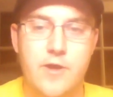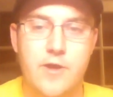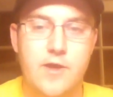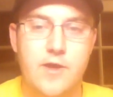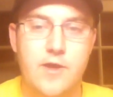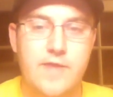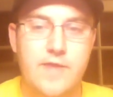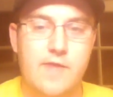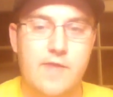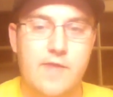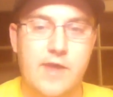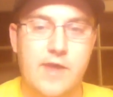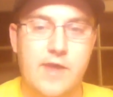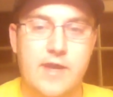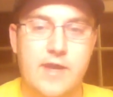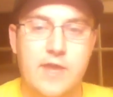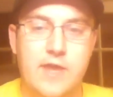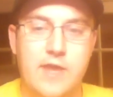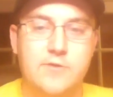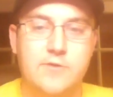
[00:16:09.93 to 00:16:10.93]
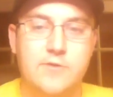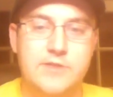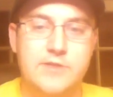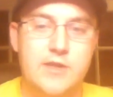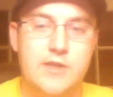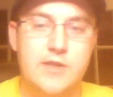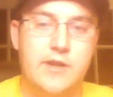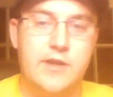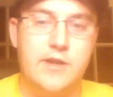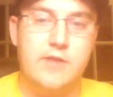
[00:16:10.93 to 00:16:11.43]
that like Ingles is
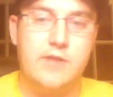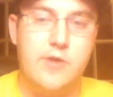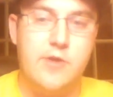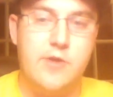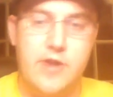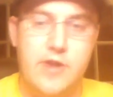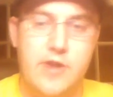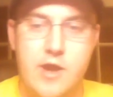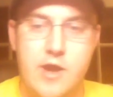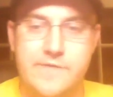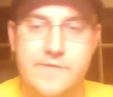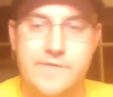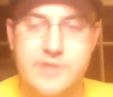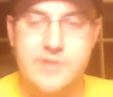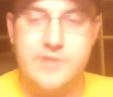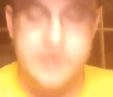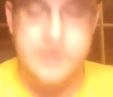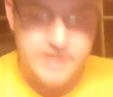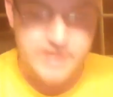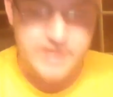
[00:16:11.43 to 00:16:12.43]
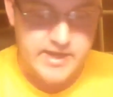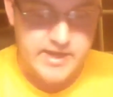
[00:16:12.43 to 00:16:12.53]
already low enough. So it's like